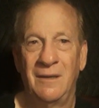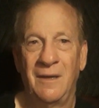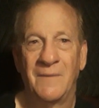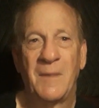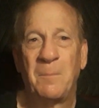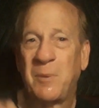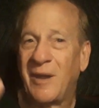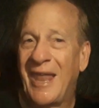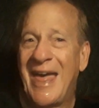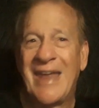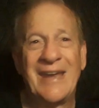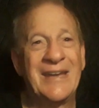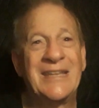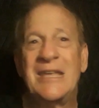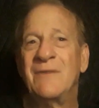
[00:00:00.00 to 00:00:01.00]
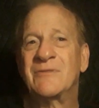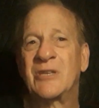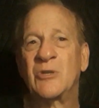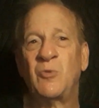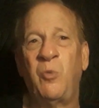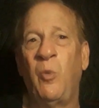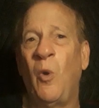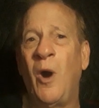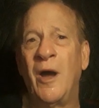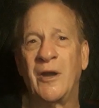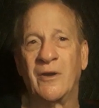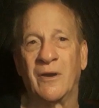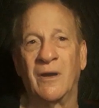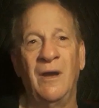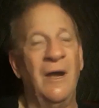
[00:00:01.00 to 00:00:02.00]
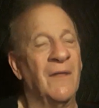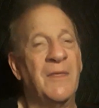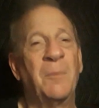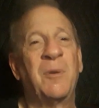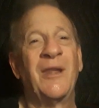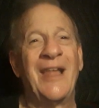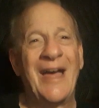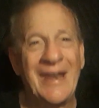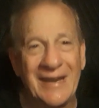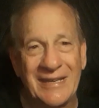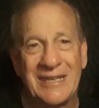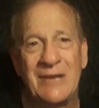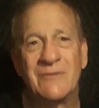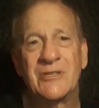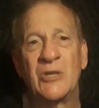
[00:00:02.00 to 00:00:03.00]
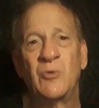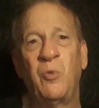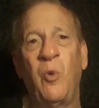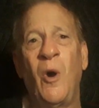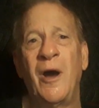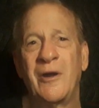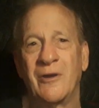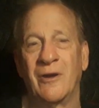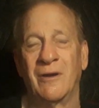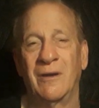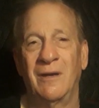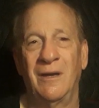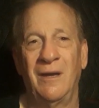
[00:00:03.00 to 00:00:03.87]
The planet gives us water. The planet gives us water.